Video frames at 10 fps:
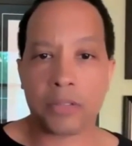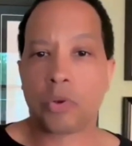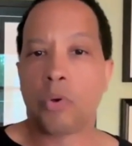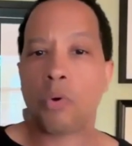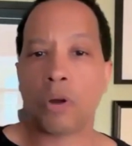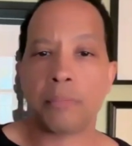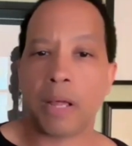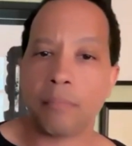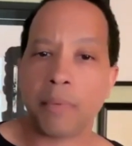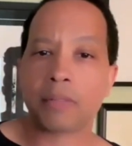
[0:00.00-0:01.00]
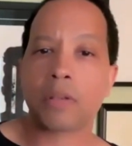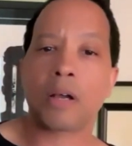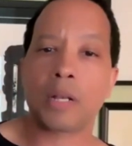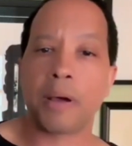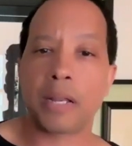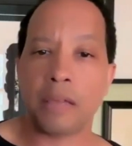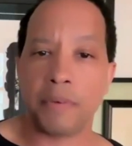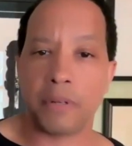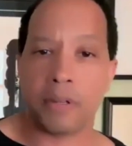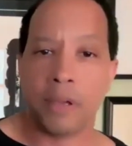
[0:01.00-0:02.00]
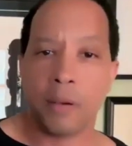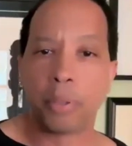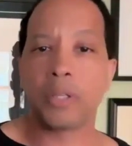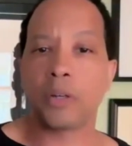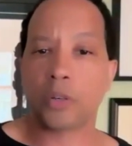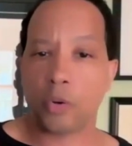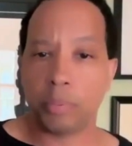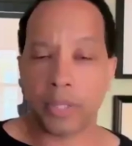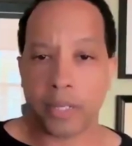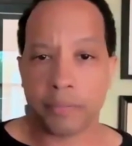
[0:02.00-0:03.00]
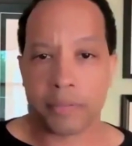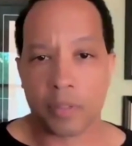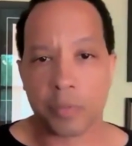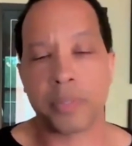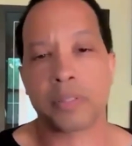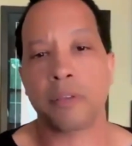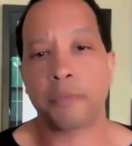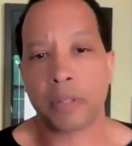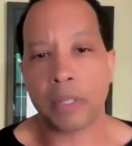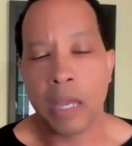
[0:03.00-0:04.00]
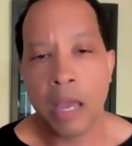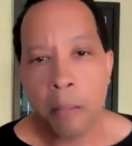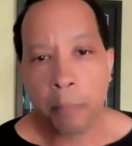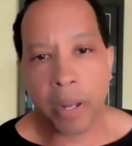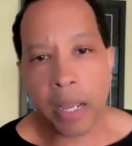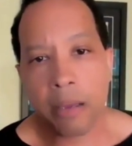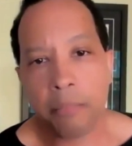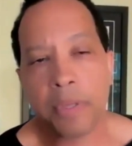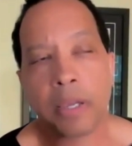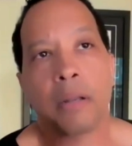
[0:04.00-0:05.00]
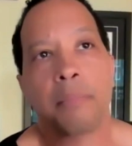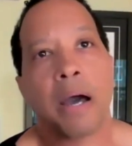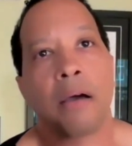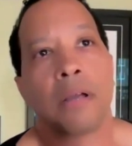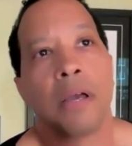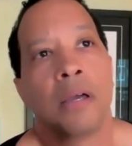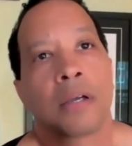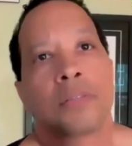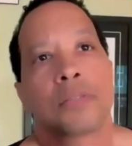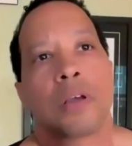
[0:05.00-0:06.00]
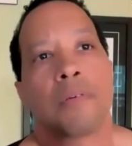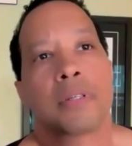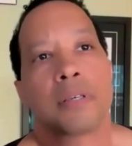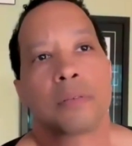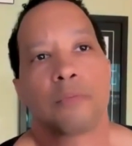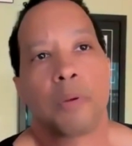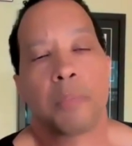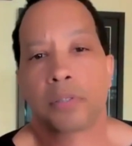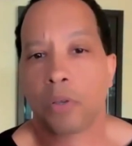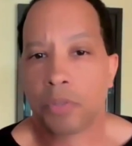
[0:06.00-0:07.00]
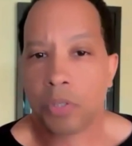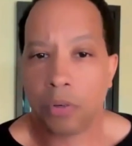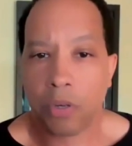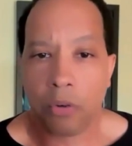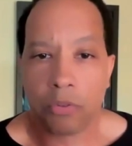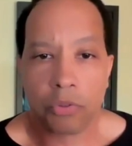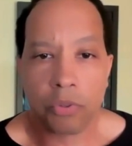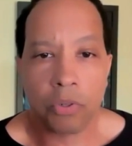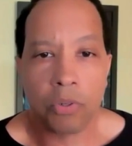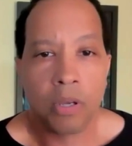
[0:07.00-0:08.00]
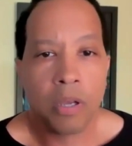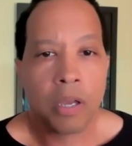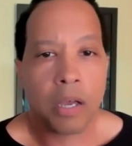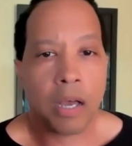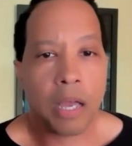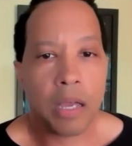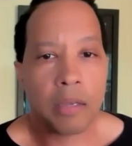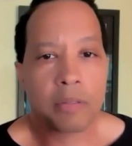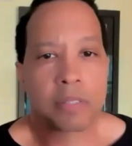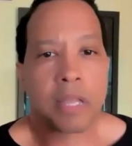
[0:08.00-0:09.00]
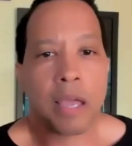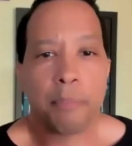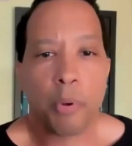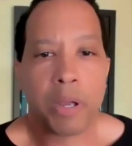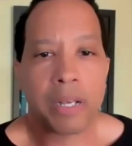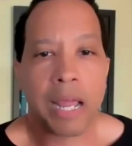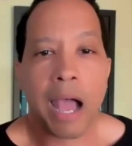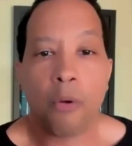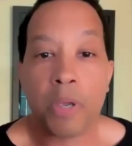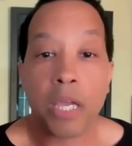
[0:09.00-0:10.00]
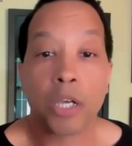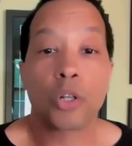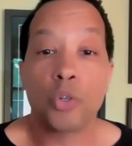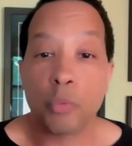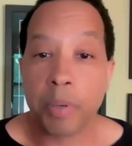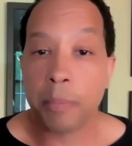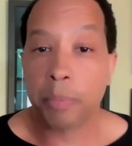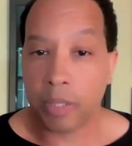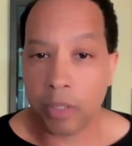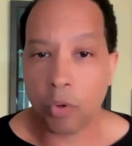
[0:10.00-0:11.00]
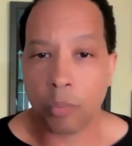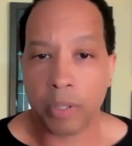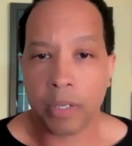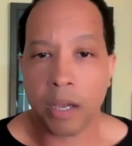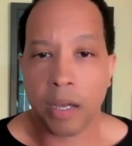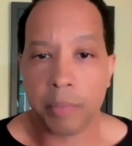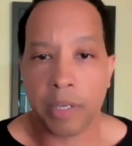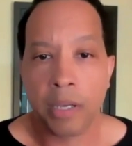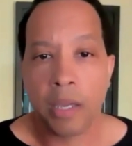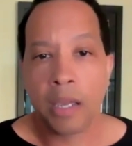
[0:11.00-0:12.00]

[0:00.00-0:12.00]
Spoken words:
core. I'm not talking about even political beliefs specifically, but I am thinking about conservatism from a sociocultural standpoint and how we include people in the normal economy.